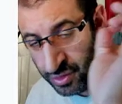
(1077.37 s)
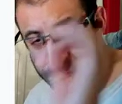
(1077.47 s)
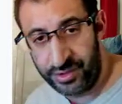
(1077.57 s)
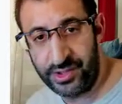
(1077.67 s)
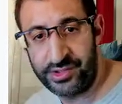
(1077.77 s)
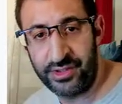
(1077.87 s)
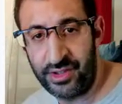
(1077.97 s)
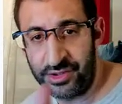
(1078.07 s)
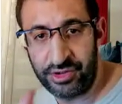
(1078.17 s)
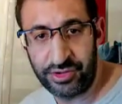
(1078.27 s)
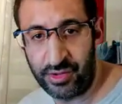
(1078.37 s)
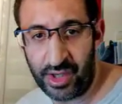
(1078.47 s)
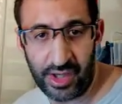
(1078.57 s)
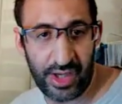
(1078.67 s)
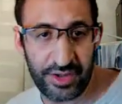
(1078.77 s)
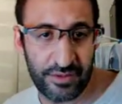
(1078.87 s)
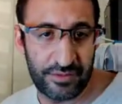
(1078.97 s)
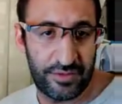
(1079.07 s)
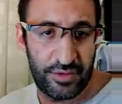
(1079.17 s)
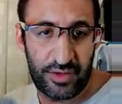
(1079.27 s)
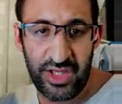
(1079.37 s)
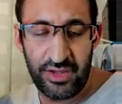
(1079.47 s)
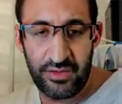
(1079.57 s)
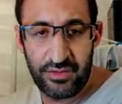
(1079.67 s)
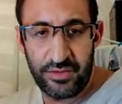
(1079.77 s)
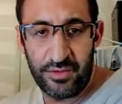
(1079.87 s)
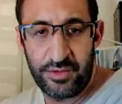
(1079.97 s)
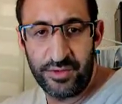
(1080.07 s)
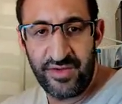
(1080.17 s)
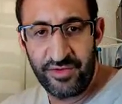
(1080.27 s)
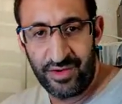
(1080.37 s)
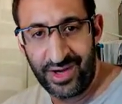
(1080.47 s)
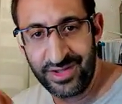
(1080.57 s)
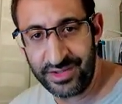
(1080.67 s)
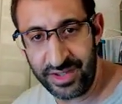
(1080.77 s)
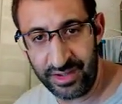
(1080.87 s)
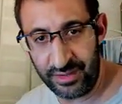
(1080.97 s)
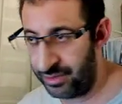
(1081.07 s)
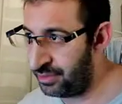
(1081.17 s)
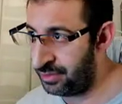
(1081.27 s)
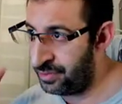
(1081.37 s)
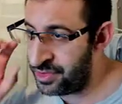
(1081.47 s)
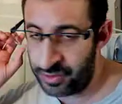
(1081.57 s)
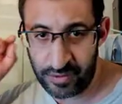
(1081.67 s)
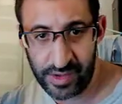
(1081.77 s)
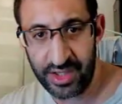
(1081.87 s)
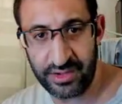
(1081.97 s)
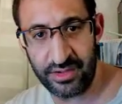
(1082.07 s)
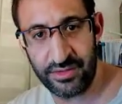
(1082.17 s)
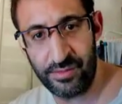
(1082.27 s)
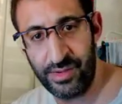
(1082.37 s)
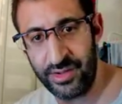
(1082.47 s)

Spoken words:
also the sticker, etc. And you retrieve your ID. When you create the